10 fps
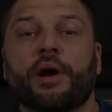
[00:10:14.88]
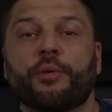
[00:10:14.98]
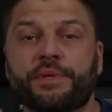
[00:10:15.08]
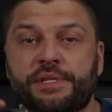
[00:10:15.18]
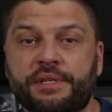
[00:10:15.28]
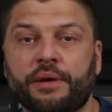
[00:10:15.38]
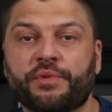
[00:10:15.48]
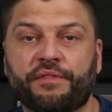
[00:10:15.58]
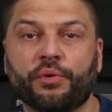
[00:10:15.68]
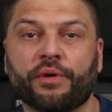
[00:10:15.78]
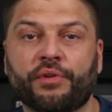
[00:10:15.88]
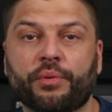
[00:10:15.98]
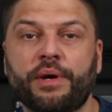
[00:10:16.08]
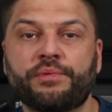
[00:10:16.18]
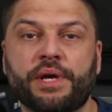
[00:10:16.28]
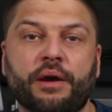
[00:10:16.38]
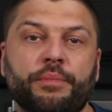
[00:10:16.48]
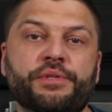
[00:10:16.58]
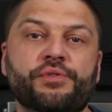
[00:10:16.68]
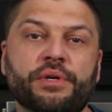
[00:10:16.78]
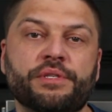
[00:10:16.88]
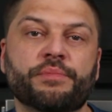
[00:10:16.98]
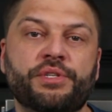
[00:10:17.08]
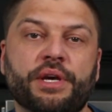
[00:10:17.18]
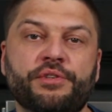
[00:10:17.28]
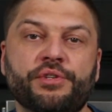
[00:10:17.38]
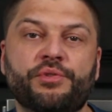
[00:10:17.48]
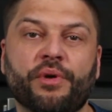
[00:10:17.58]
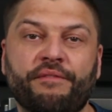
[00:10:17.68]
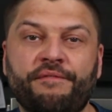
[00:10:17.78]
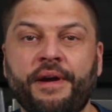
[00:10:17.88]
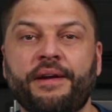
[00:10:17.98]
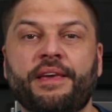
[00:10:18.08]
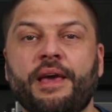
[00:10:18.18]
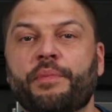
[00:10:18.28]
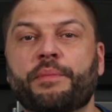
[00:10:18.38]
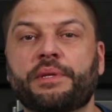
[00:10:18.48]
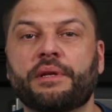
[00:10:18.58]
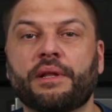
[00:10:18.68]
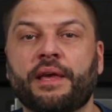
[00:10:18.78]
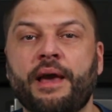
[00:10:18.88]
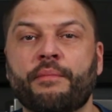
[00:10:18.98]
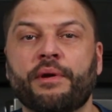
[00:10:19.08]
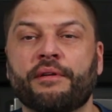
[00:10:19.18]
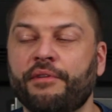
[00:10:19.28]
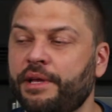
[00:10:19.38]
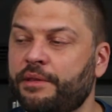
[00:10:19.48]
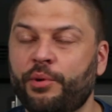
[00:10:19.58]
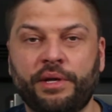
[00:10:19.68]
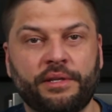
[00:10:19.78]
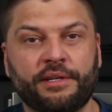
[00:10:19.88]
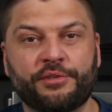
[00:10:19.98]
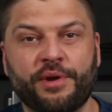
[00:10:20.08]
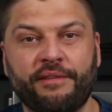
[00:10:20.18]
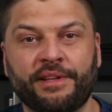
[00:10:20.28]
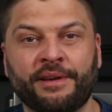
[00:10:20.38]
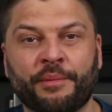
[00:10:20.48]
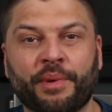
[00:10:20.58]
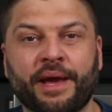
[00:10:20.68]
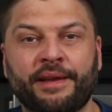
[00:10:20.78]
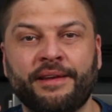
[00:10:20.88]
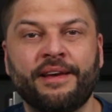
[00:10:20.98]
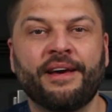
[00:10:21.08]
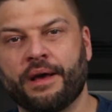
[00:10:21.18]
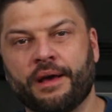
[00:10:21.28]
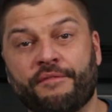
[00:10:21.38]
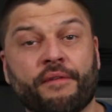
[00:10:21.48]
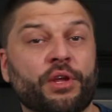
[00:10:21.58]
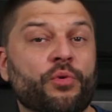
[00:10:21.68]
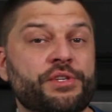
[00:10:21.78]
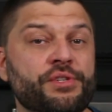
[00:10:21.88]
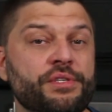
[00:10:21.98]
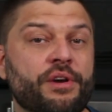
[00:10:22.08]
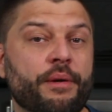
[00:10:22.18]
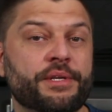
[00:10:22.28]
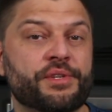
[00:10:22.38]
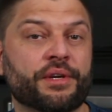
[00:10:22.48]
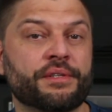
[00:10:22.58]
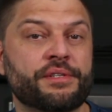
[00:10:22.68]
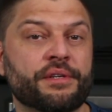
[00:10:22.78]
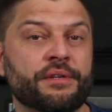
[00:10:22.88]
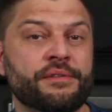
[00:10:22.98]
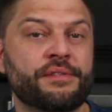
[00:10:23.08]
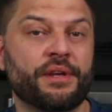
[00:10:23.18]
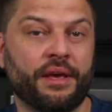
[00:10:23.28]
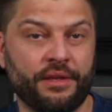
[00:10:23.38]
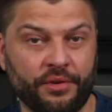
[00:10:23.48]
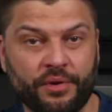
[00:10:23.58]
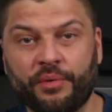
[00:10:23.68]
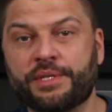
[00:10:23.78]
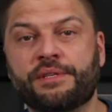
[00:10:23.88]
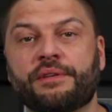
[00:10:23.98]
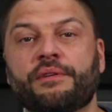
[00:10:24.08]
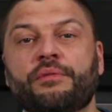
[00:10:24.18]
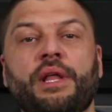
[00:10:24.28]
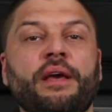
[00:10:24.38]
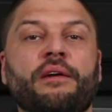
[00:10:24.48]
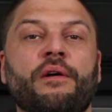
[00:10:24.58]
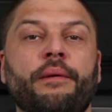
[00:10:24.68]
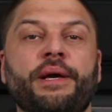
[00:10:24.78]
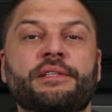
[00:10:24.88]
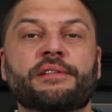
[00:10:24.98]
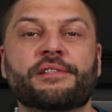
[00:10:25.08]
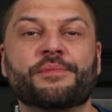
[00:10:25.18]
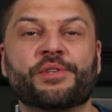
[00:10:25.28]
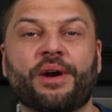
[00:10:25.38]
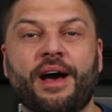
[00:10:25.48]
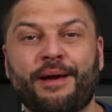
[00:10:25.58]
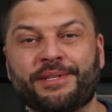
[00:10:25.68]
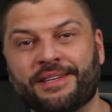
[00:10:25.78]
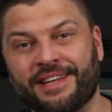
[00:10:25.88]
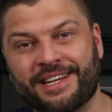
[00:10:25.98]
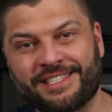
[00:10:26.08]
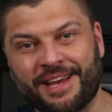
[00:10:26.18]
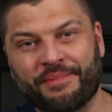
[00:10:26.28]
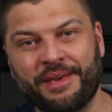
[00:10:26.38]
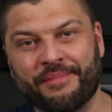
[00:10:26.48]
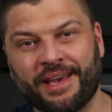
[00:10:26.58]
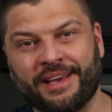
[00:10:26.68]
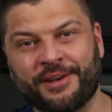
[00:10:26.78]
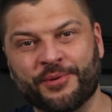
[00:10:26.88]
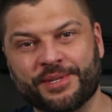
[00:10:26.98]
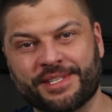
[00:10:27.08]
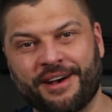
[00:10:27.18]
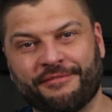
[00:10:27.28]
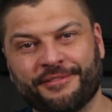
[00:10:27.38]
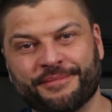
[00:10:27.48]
I hope this has helped a few of you out. I hope it's drawn some attention to a very capable little camera and a very loyal little traveling companion. If you have any questions, comments, or concerns, you know what to do. Like, comment, and subscribe. Until next time, keep making cool stuff.